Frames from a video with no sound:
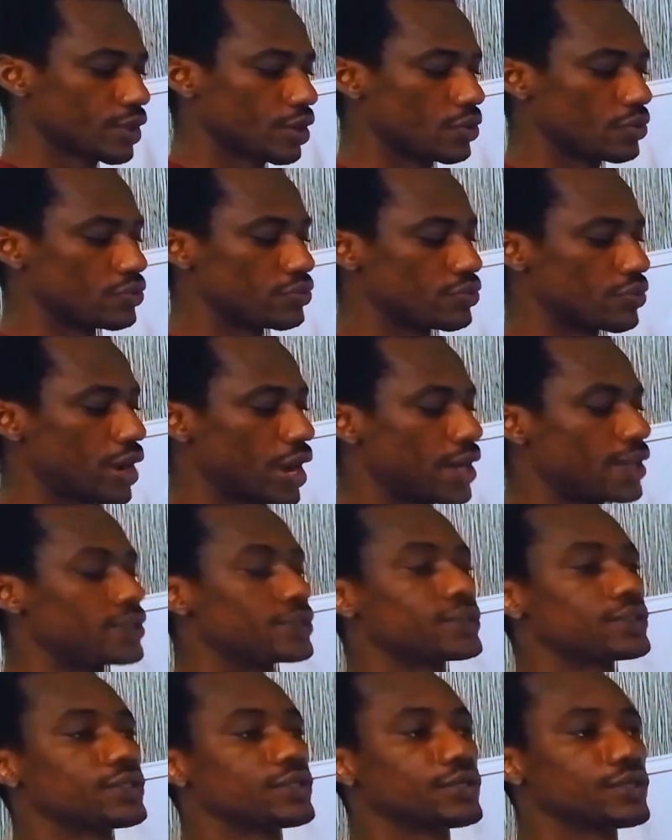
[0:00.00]
All
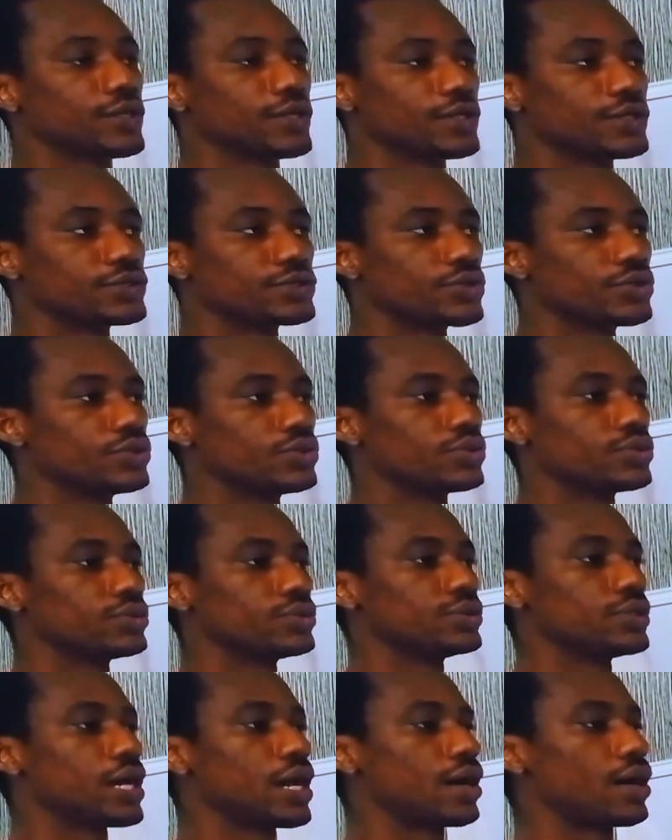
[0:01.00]
right, so
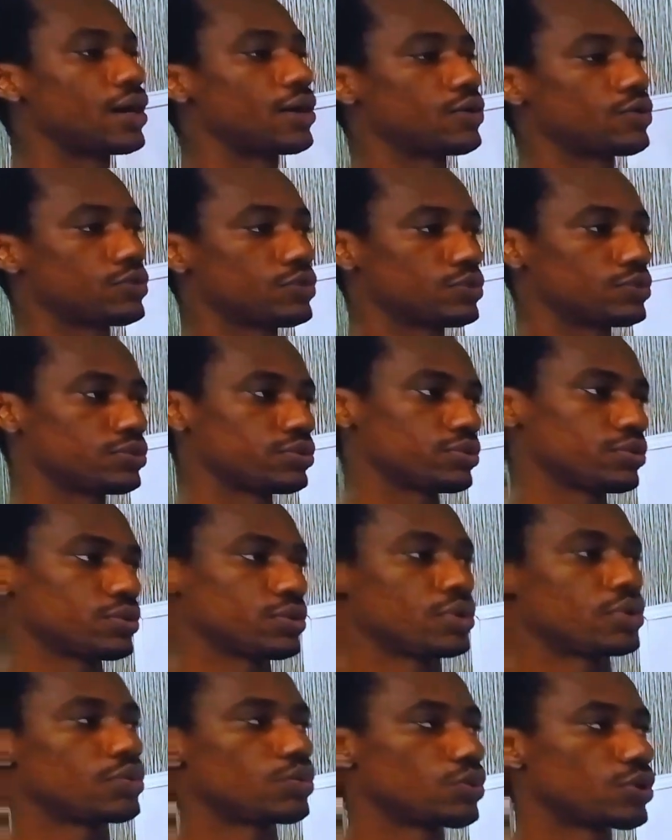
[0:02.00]
now I will
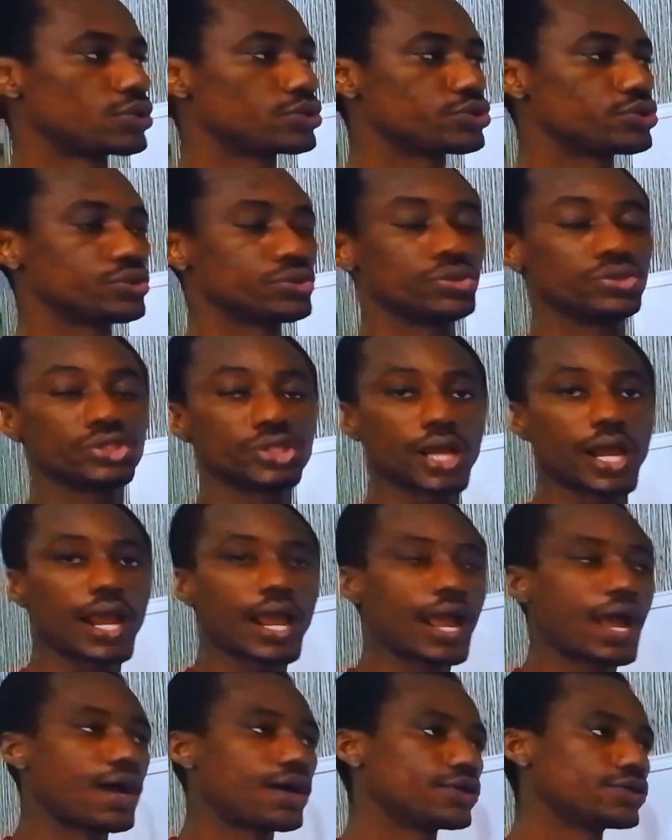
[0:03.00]
want you to
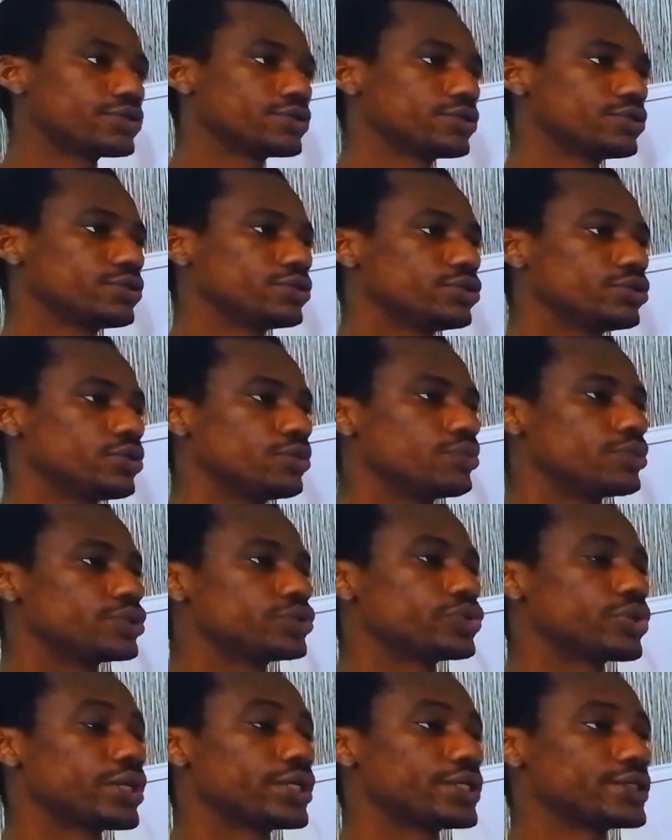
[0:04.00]
try out number
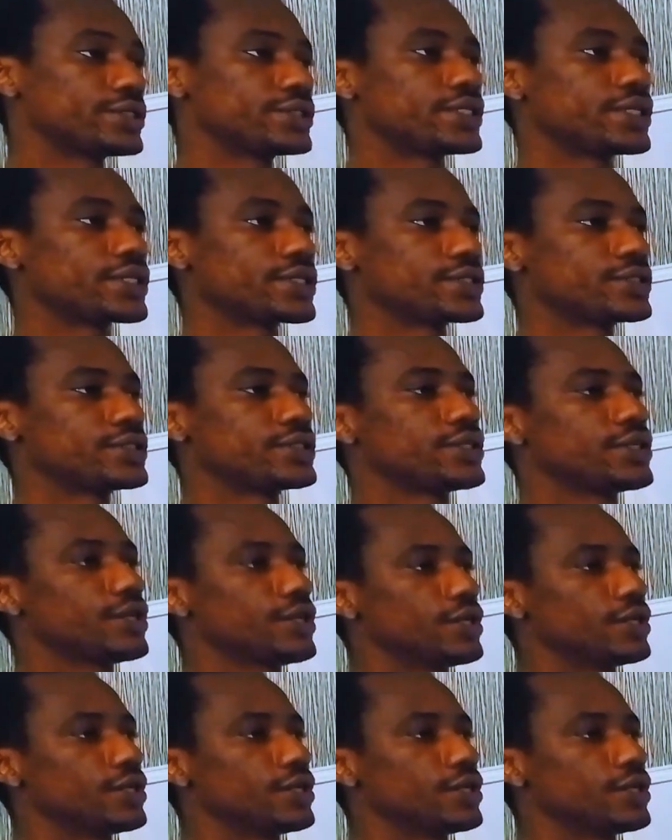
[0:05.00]
26.